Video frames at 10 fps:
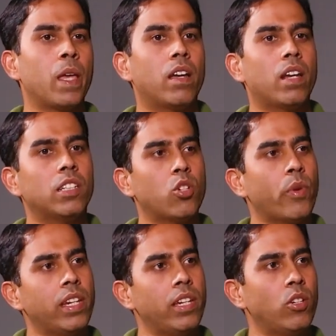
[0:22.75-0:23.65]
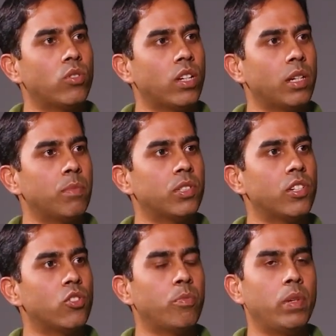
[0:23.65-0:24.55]
Another 20 to
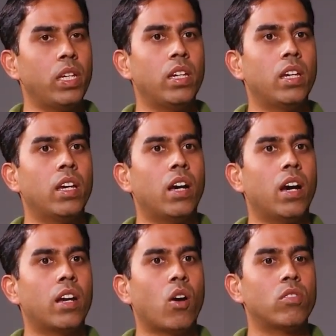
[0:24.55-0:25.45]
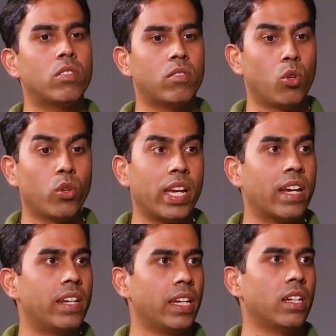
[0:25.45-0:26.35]
30% should be around looking
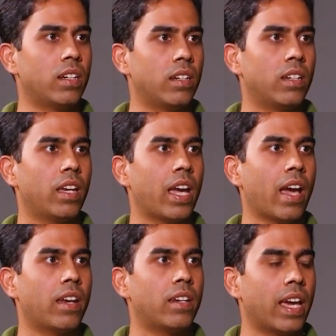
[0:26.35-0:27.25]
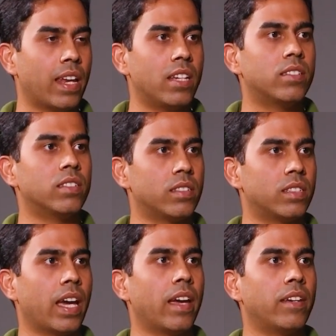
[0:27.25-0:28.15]
at data and
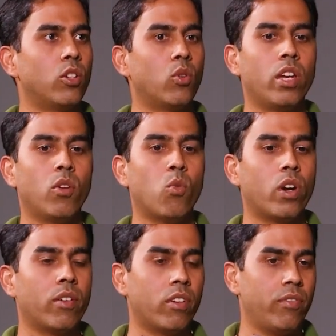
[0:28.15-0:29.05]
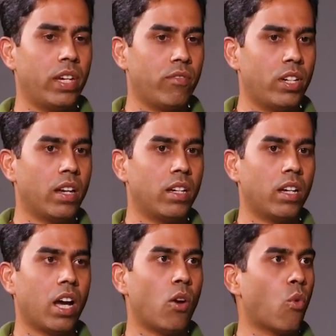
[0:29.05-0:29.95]
analysis and you know whatever we have done,
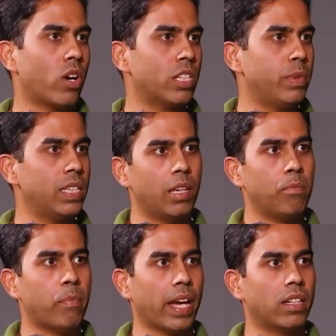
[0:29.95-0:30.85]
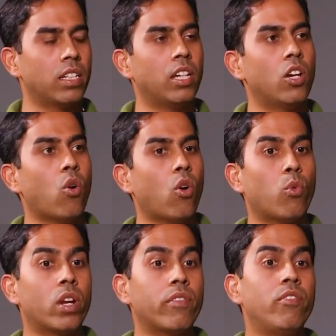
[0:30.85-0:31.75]
what has been the impact, or
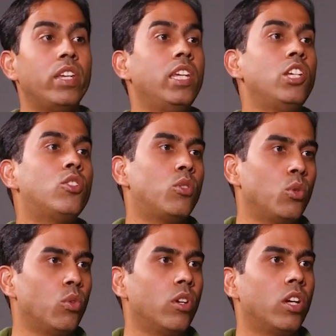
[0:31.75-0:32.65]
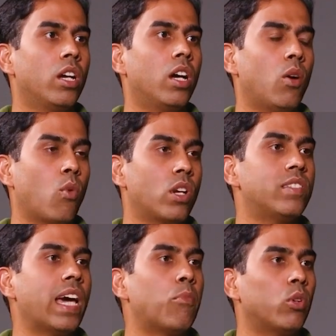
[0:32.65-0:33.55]
whatever we need to do uh, what is
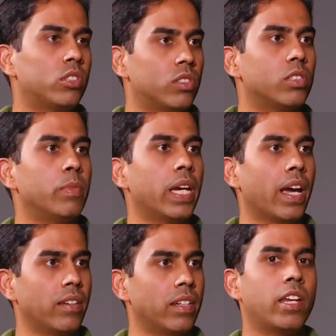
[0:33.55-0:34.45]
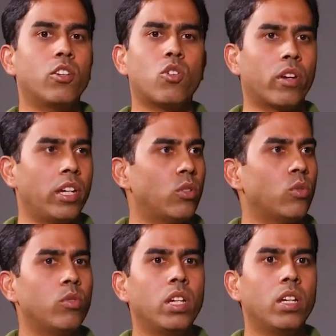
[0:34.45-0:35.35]
the hypothesis behind it and talking
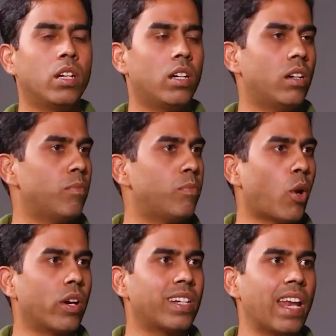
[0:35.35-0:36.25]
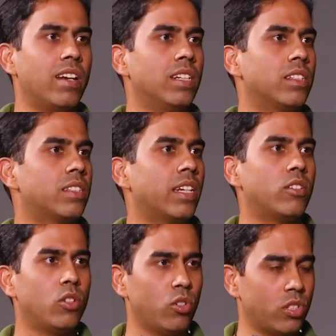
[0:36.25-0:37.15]
to uh, product analysts
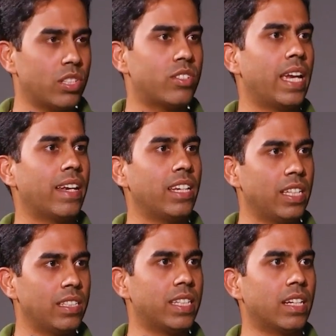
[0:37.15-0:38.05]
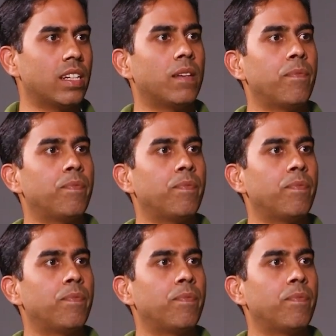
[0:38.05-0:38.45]
and you know just getting these data